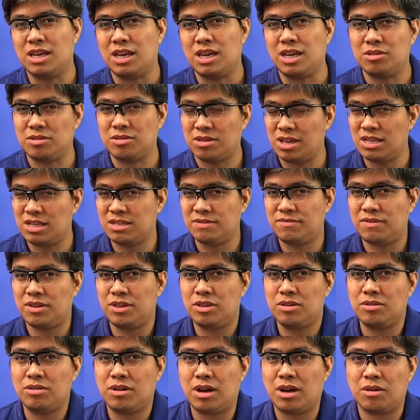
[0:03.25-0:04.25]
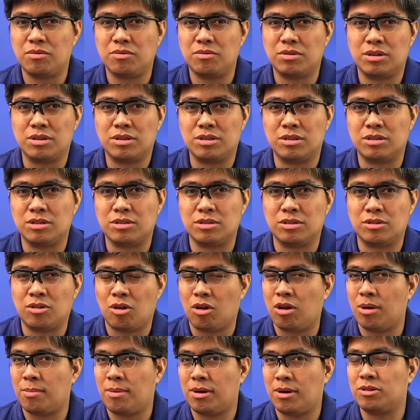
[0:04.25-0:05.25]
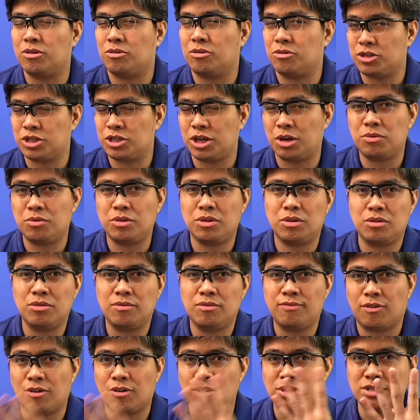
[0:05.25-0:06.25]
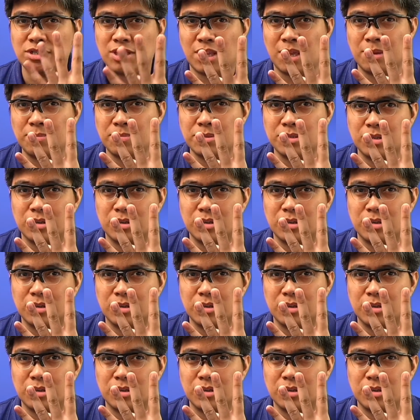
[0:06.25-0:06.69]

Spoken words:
In today's video, I will talk about or share with you four steps